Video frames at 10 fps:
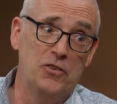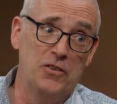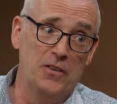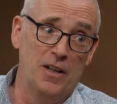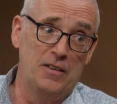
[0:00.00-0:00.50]

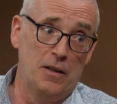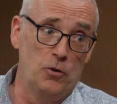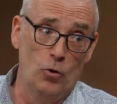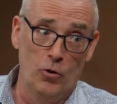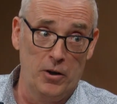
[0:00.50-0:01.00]
design talent.
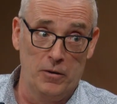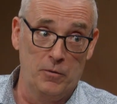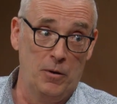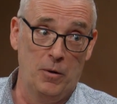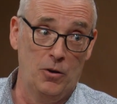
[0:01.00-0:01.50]
Lauren
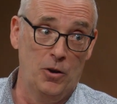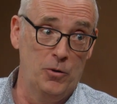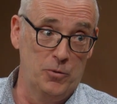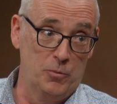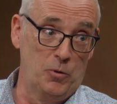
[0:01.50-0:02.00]

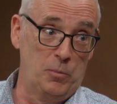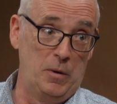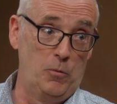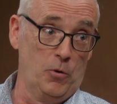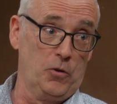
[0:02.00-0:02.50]
alone would be
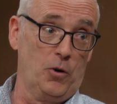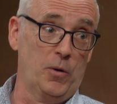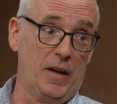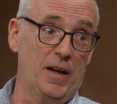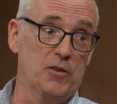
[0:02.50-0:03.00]
worth
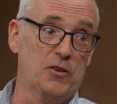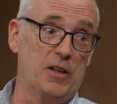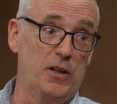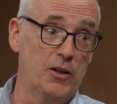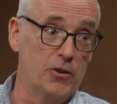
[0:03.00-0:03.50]
going out to
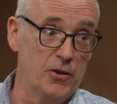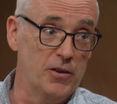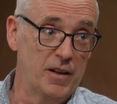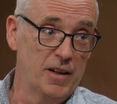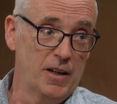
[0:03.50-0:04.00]
hear.
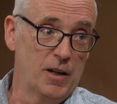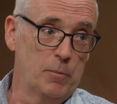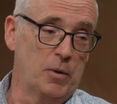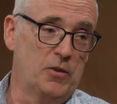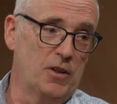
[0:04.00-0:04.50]
Yes. But